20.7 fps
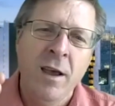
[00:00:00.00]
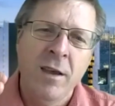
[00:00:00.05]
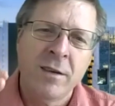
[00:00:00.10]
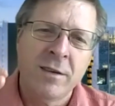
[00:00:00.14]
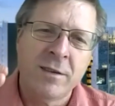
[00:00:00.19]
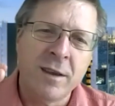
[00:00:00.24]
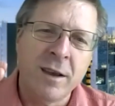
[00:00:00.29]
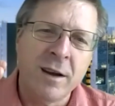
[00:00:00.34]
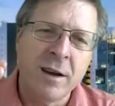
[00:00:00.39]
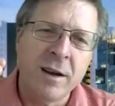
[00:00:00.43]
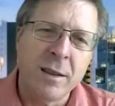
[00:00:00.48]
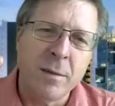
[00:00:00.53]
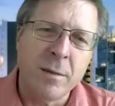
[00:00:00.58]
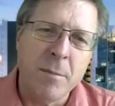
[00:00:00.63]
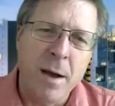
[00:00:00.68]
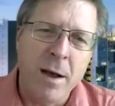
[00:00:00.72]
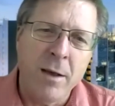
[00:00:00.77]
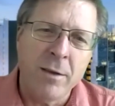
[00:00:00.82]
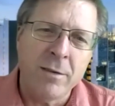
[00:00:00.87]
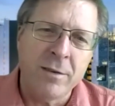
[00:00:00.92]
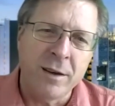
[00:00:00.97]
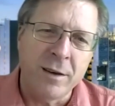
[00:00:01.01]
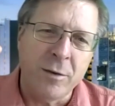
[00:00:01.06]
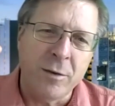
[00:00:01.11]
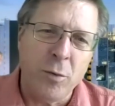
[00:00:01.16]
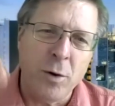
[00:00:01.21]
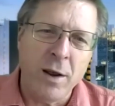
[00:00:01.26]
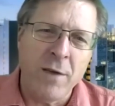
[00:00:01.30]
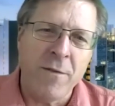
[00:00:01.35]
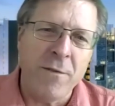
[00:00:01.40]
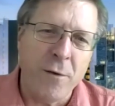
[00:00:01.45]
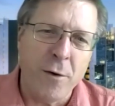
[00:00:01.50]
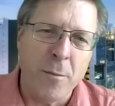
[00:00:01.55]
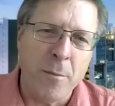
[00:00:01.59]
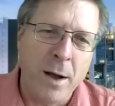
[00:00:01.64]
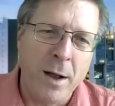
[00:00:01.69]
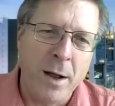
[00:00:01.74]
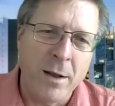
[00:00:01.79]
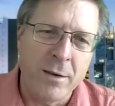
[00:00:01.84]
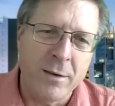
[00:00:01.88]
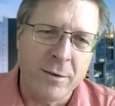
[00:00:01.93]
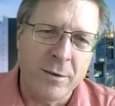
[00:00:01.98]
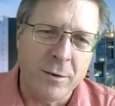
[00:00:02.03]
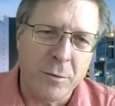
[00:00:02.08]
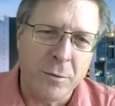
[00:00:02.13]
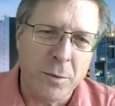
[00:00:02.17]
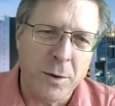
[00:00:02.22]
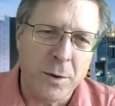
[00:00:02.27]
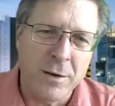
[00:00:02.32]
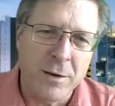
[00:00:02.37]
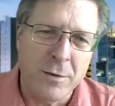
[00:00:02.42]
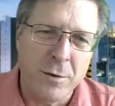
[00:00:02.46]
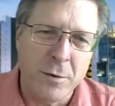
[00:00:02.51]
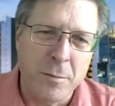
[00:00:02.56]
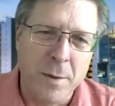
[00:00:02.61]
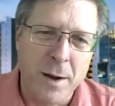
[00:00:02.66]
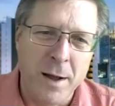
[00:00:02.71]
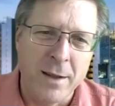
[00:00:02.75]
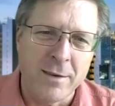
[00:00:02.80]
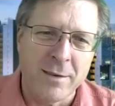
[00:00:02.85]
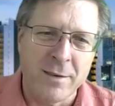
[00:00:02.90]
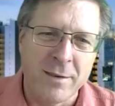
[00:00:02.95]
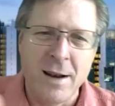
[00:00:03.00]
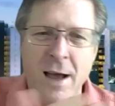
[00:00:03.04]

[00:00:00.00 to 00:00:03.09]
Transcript: study the mouse at 24 months or 22 months,